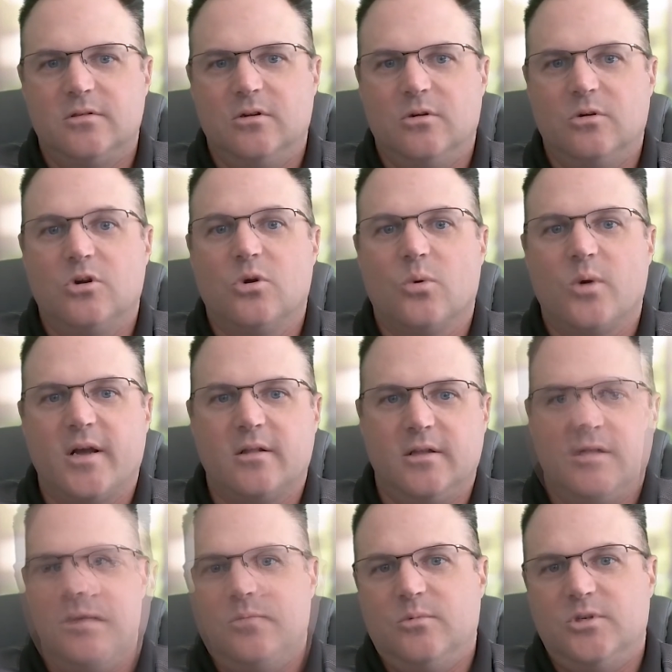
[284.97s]

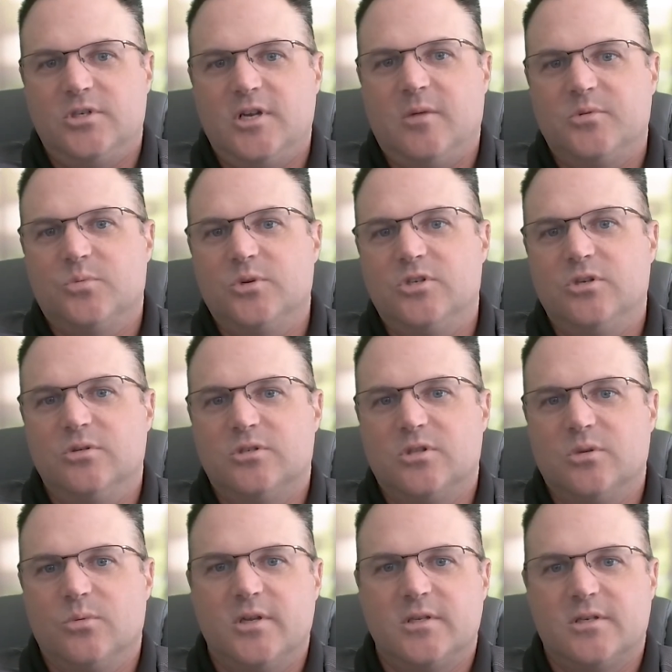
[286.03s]
correctly, which helps reduce
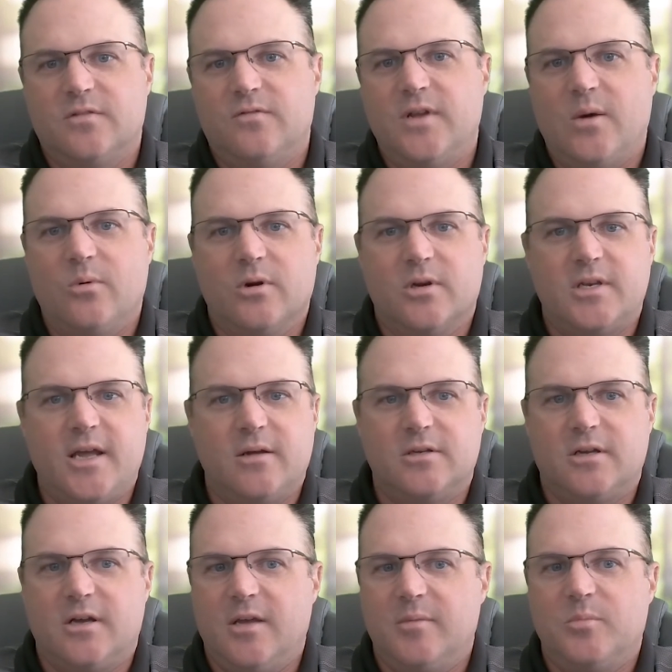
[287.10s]
the risk of network
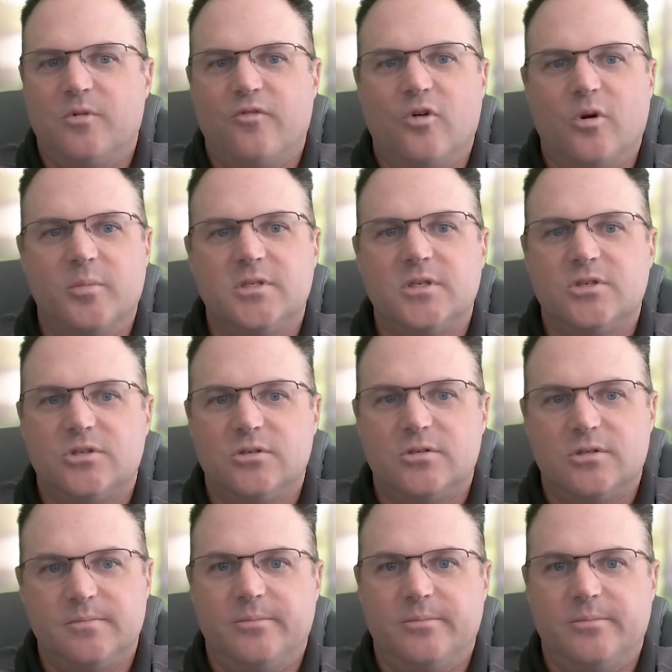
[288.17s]
downtime and performance issues.